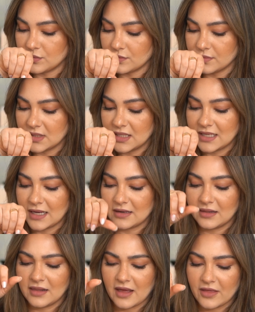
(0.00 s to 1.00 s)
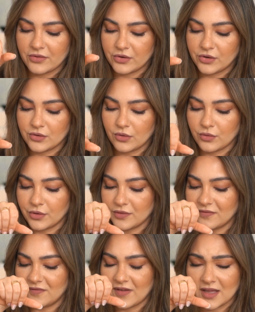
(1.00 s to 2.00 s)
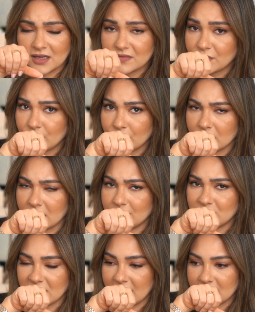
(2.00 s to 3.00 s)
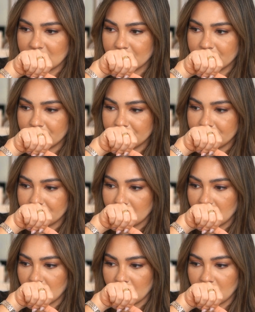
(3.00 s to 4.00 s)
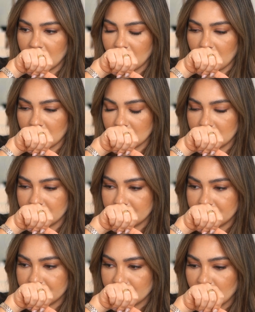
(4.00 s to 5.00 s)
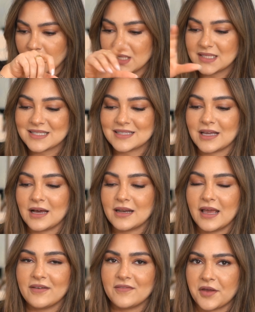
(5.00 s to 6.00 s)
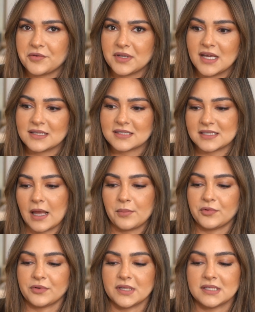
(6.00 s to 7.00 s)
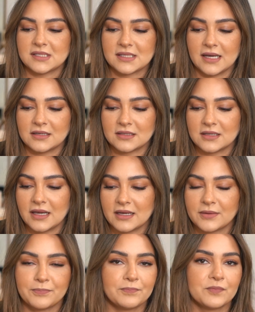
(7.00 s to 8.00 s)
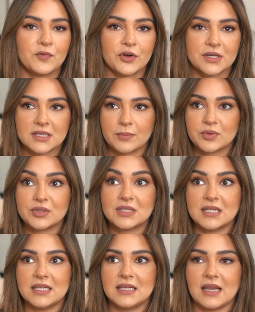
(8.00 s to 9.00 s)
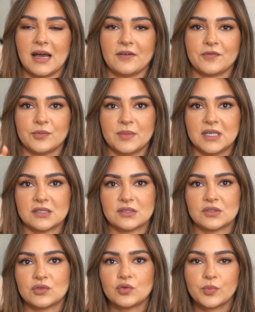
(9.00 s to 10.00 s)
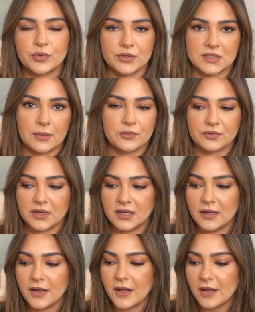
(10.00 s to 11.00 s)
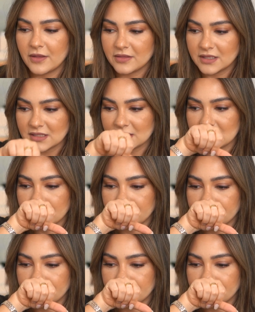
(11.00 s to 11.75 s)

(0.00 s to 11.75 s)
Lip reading: really get leather or vetiver or labdanum, not at all. But it's not a very summery scent. Like, for example, Delina for me is super summery. This